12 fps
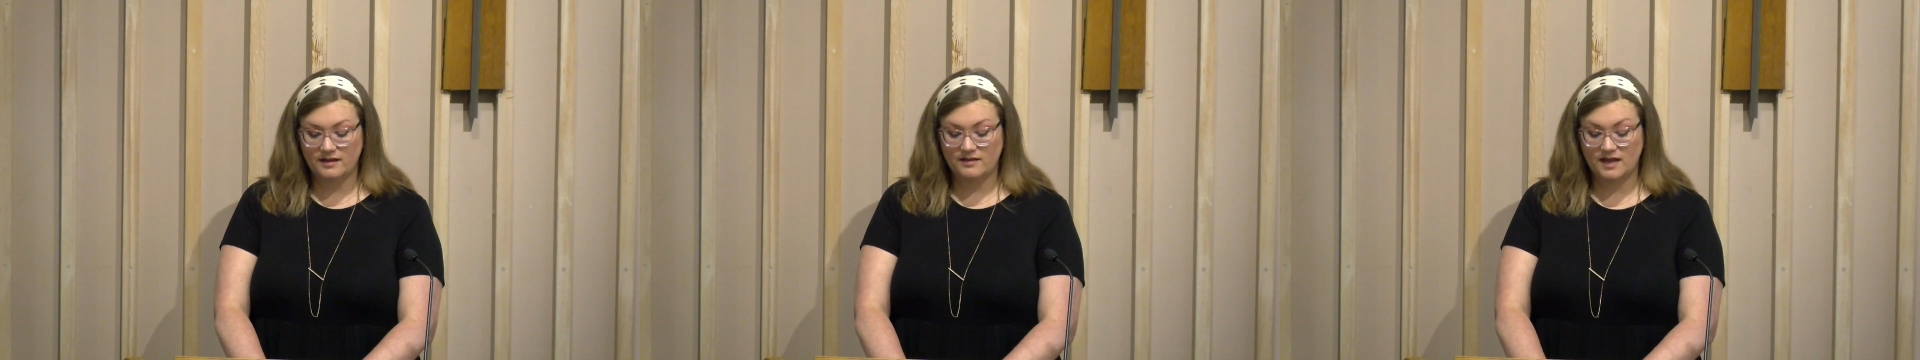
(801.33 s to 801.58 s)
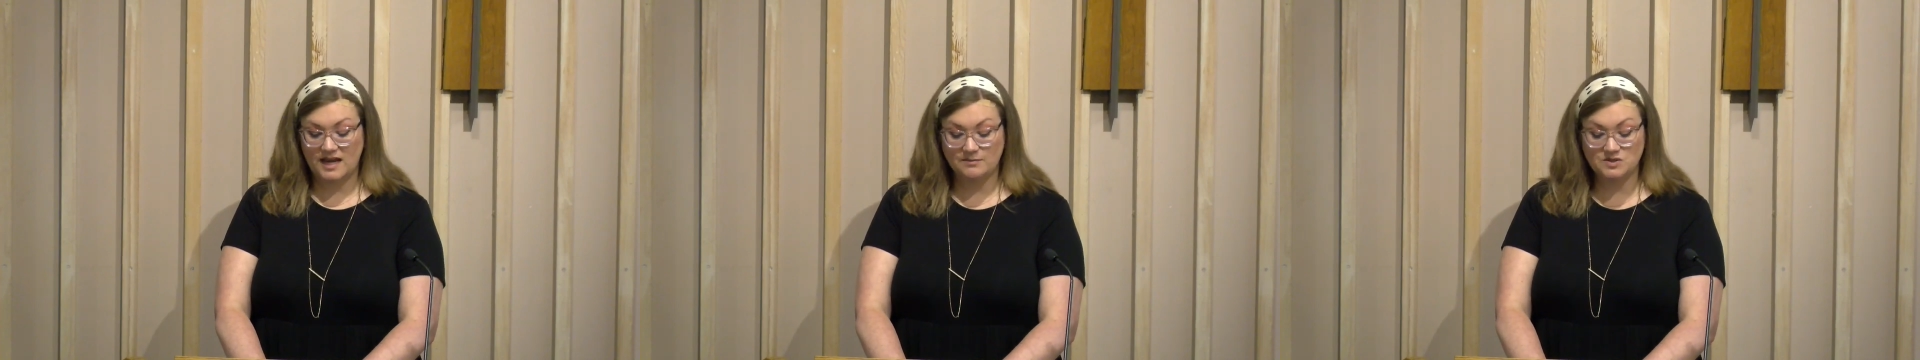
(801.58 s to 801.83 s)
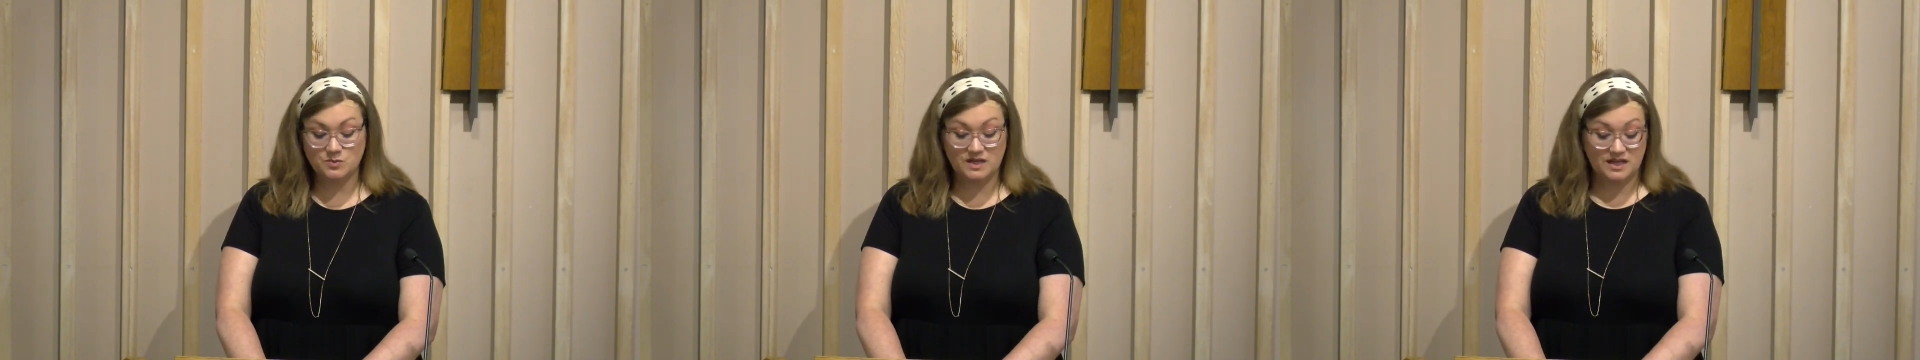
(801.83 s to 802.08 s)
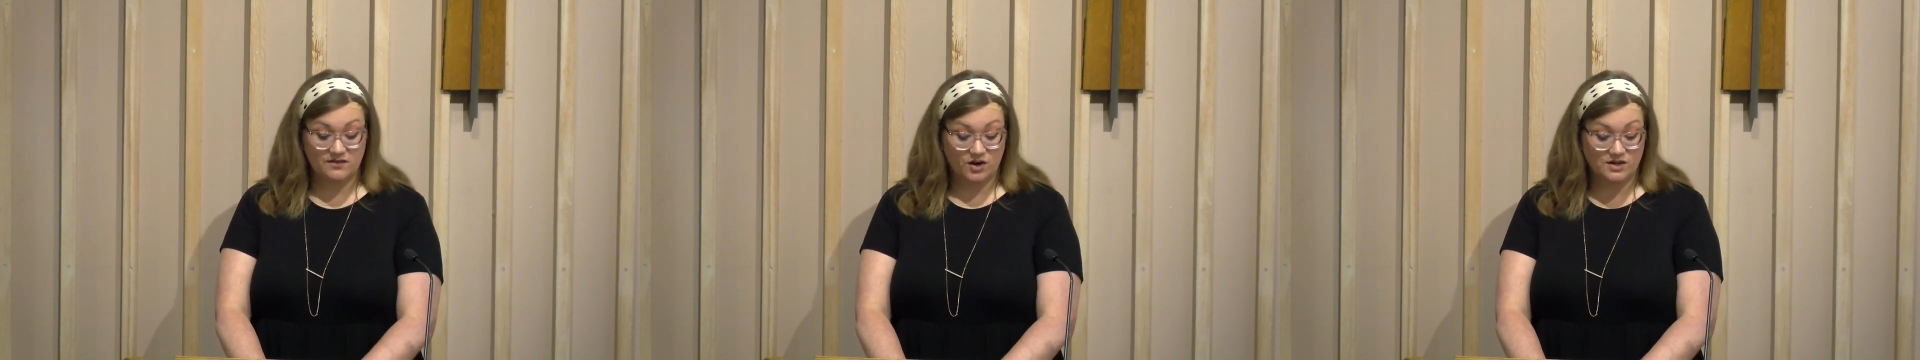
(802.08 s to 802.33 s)
The names we
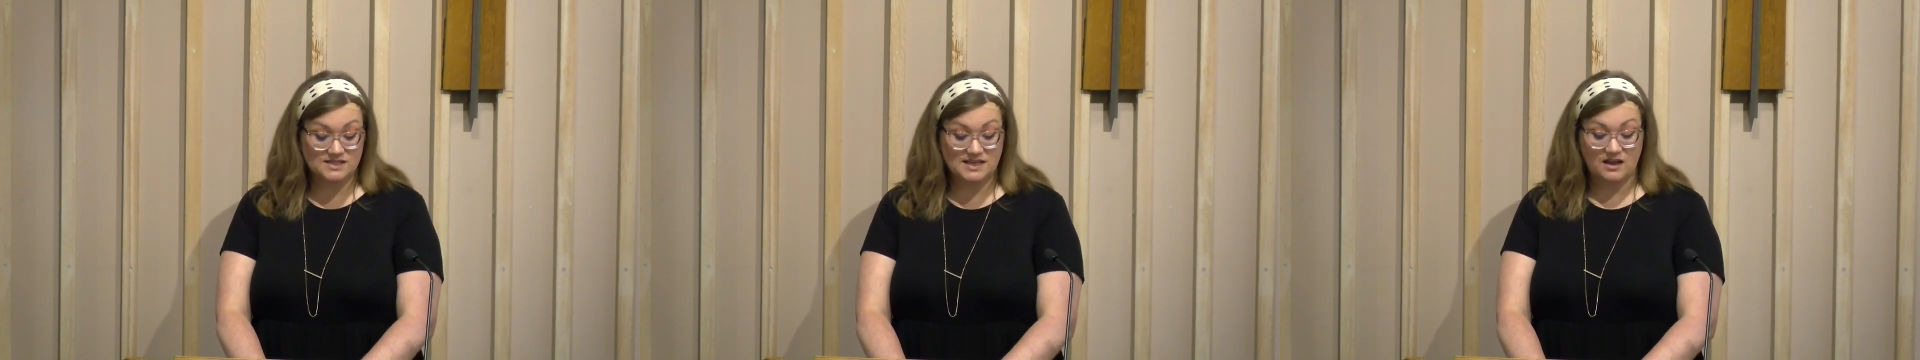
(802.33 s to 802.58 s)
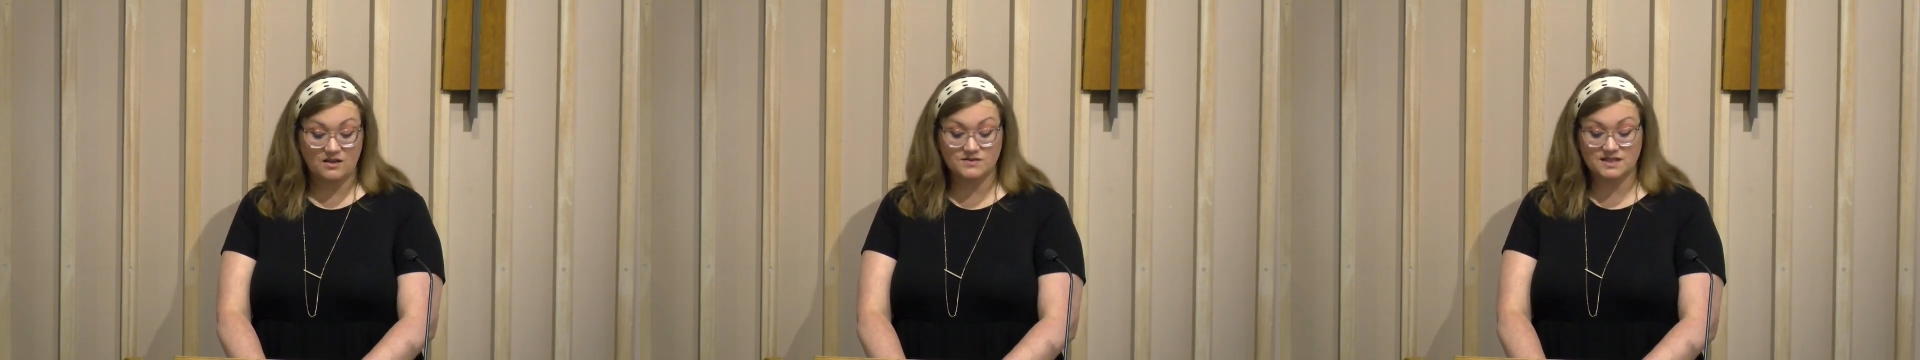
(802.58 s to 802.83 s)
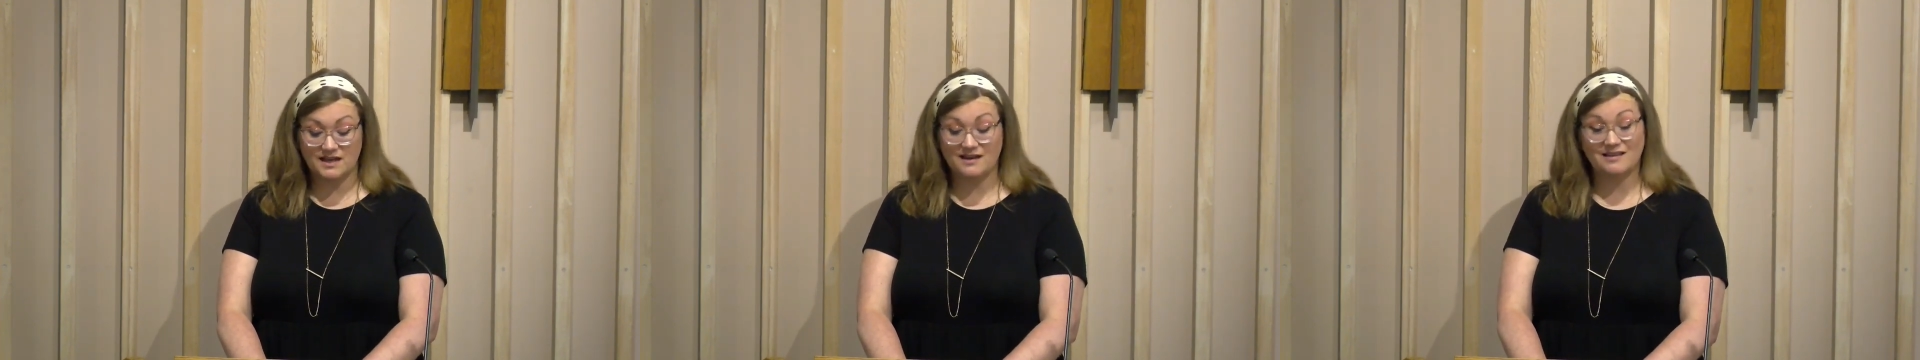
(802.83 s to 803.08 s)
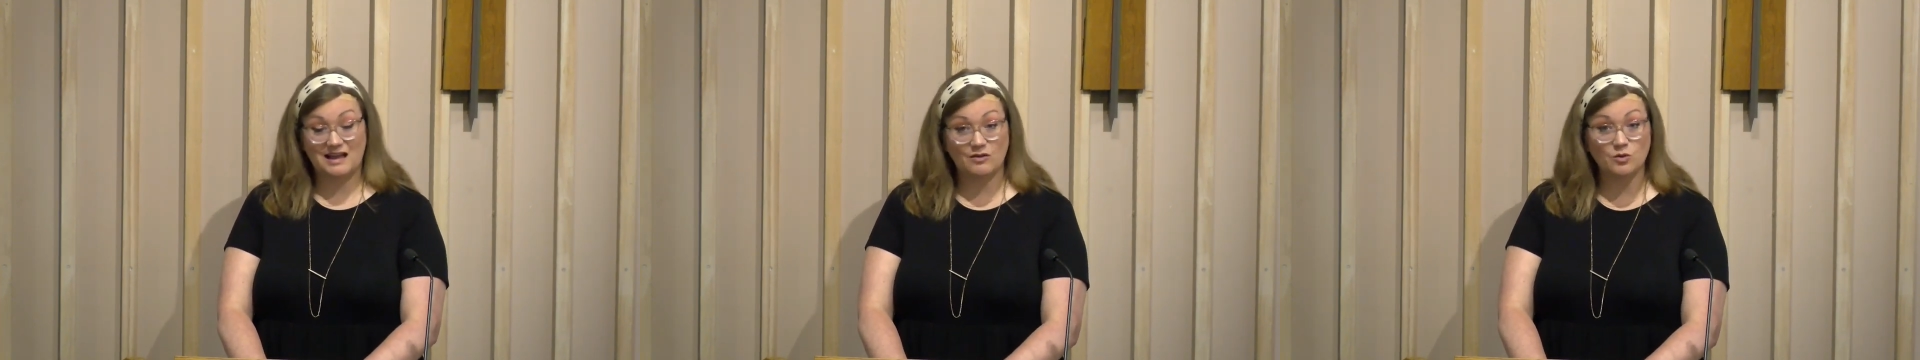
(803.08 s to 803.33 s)
give ourselves and
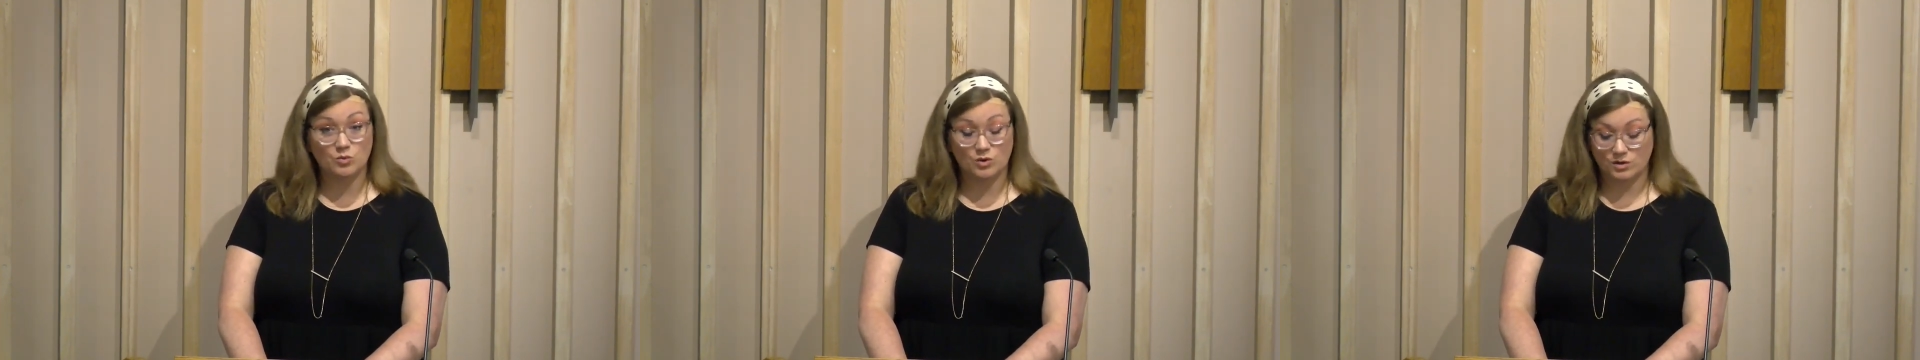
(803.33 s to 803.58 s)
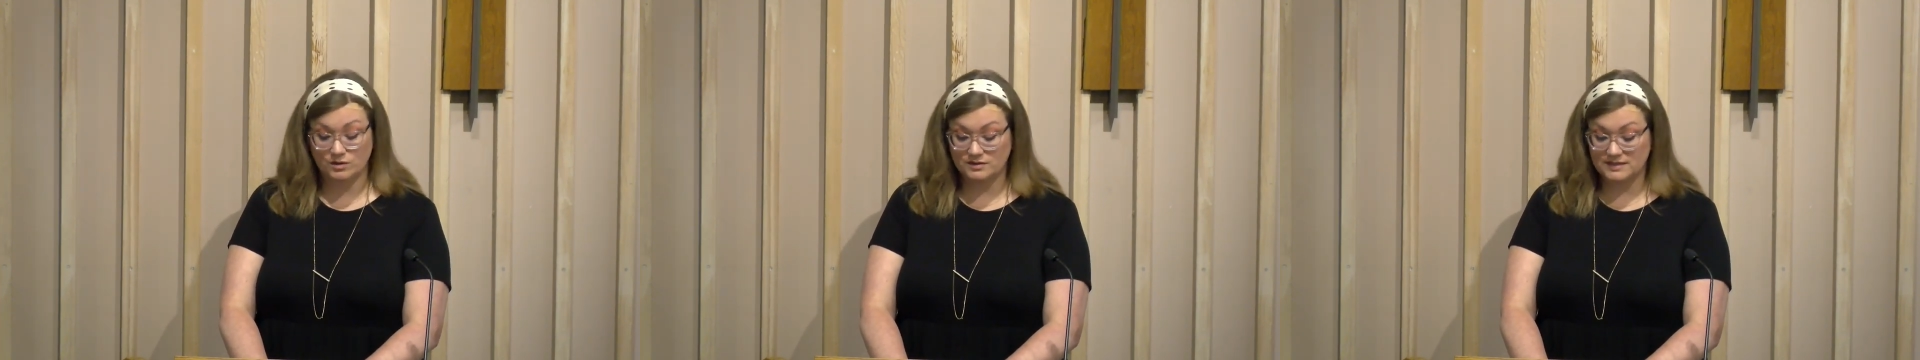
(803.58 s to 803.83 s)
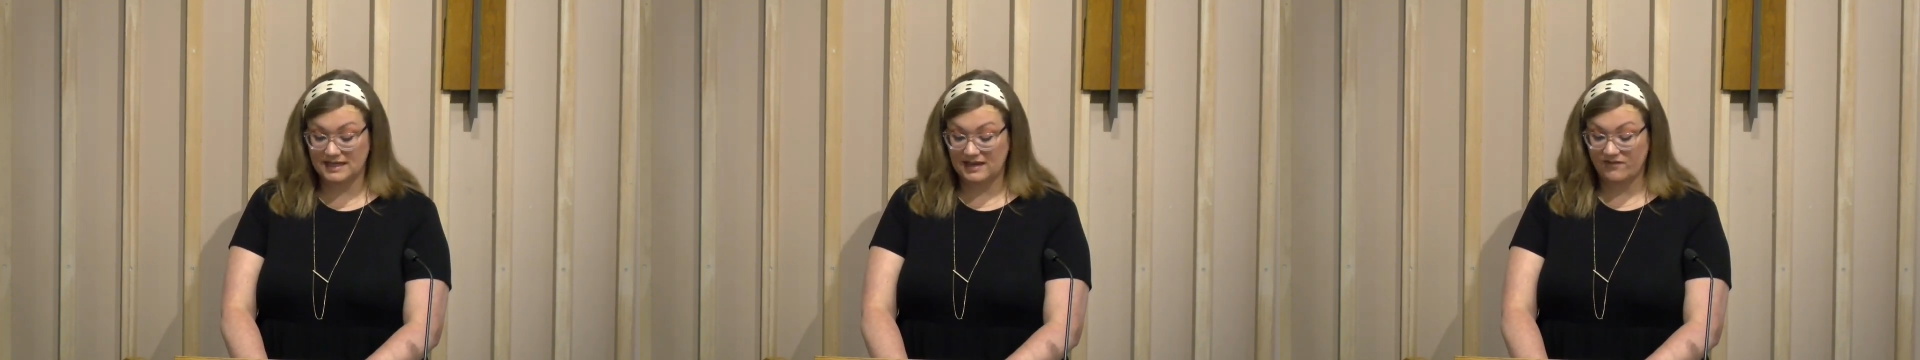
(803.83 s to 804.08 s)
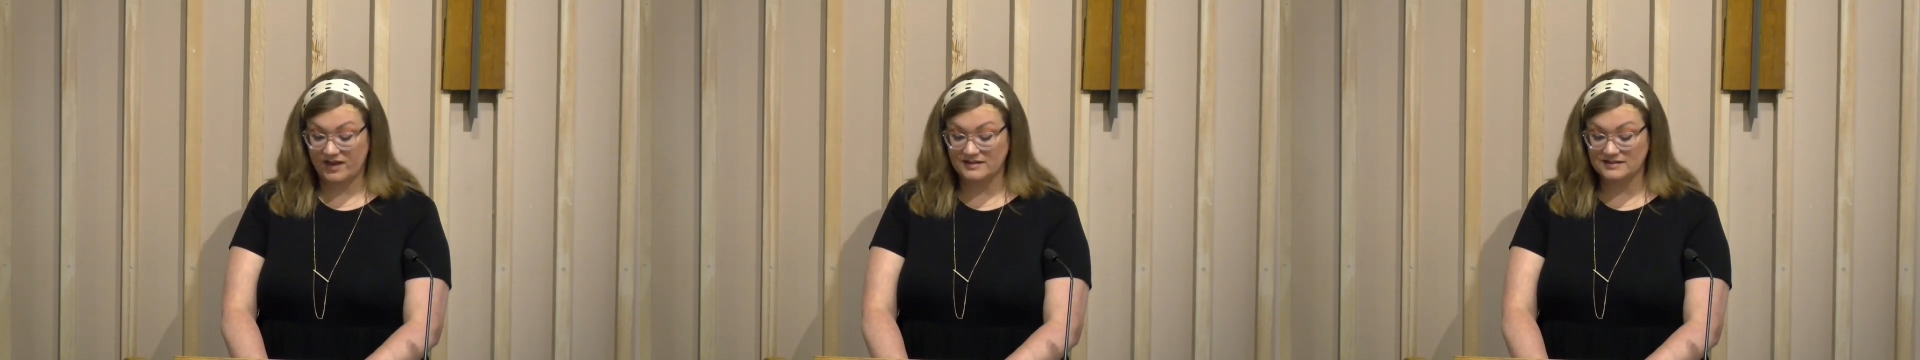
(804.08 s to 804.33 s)
allow the world to
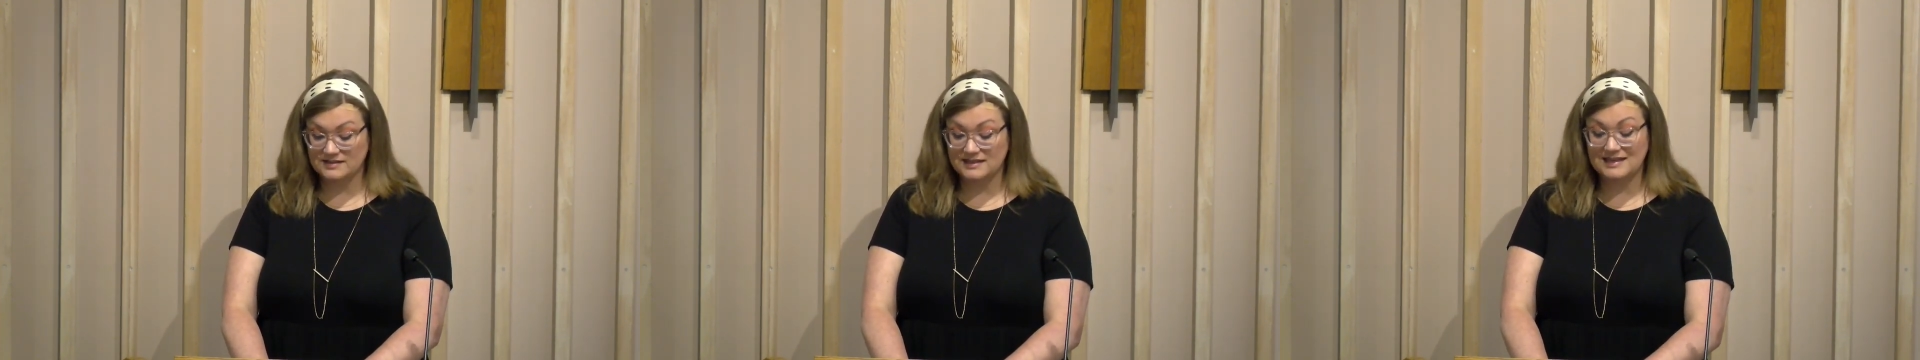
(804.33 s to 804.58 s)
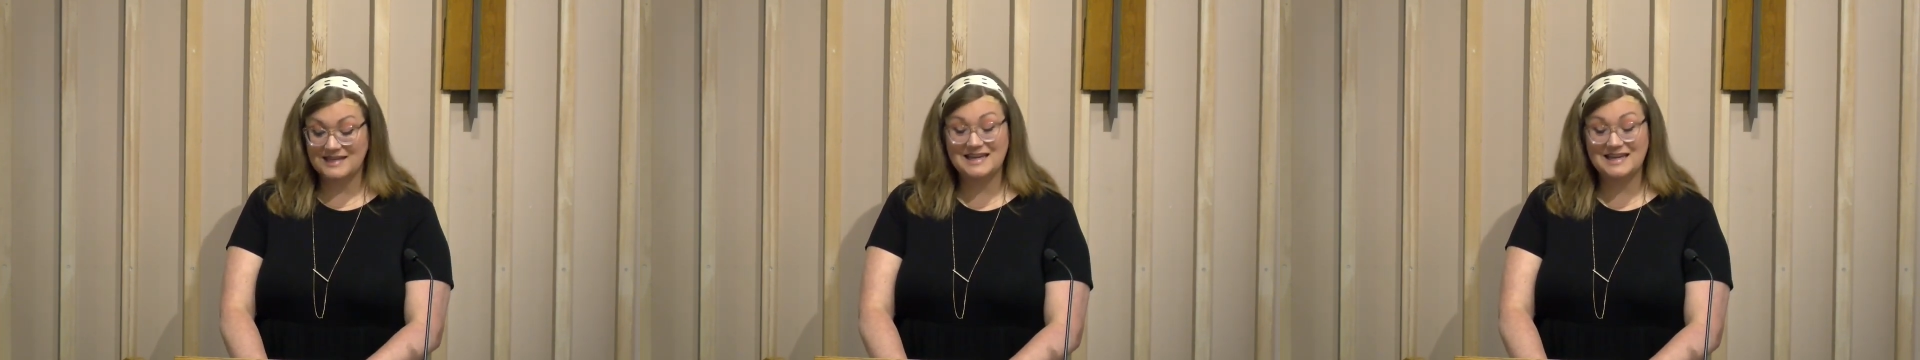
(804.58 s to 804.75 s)
give us